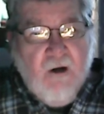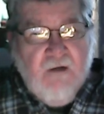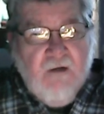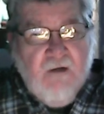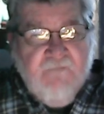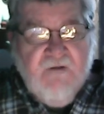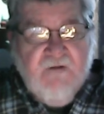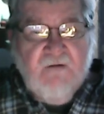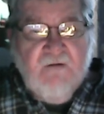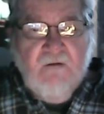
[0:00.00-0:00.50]

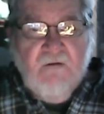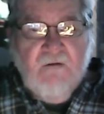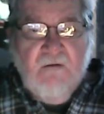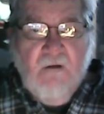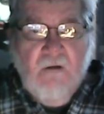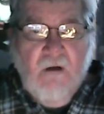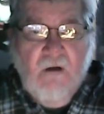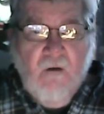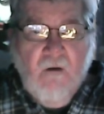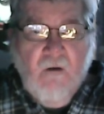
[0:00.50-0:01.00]
of it,
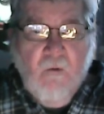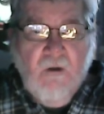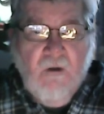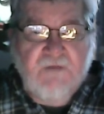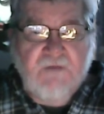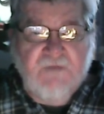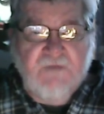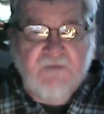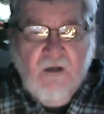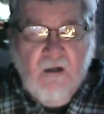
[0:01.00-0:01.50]
where
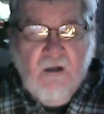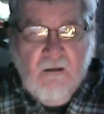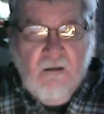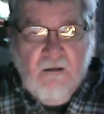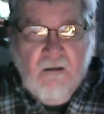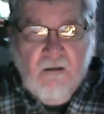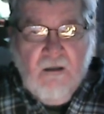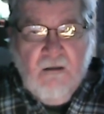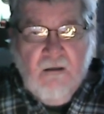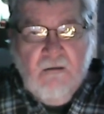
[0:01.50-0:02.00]
it's
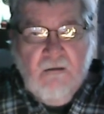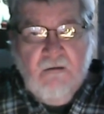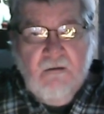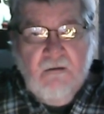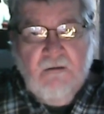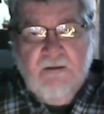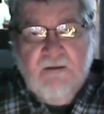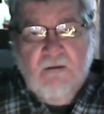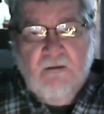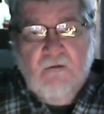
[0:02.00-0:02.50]
all,
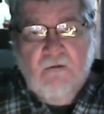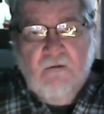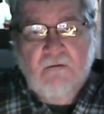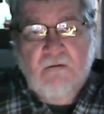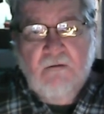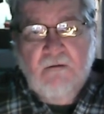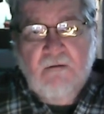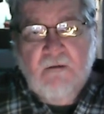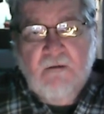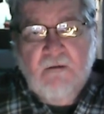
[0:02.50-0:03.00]

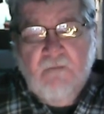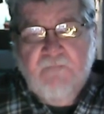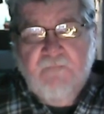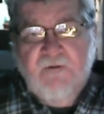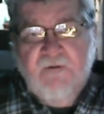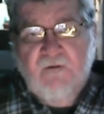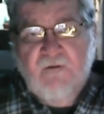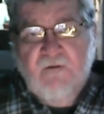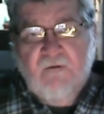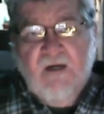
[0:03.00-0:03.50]

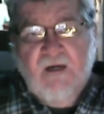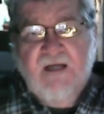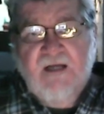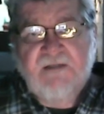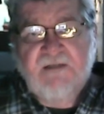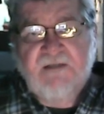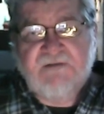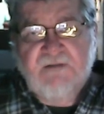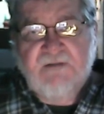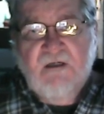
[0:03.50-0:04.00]

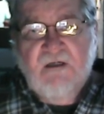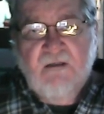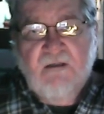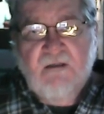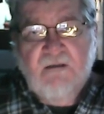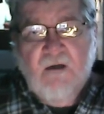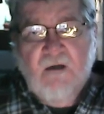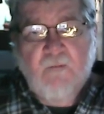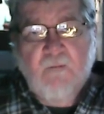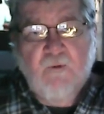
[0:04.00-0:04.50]
computerized
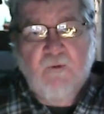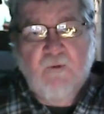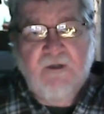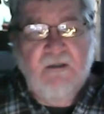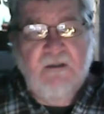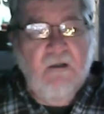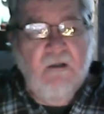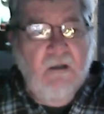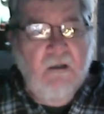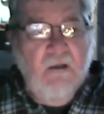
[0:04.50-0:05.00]
numbering,
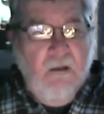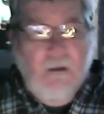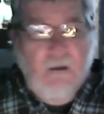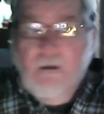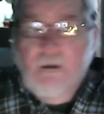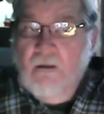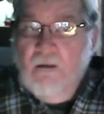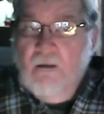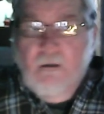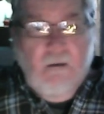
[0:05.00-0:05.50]

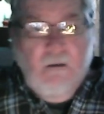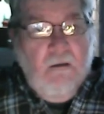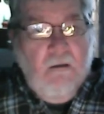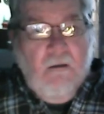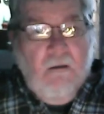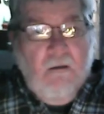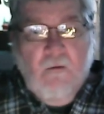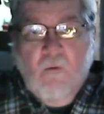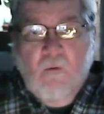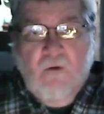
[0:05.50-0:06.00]

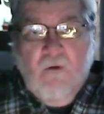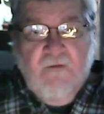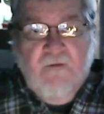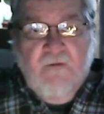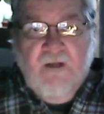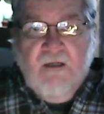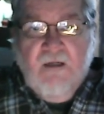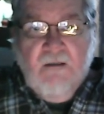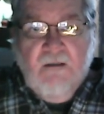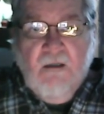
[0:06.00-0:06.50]
well
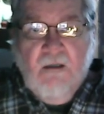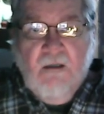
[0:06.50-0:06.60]
then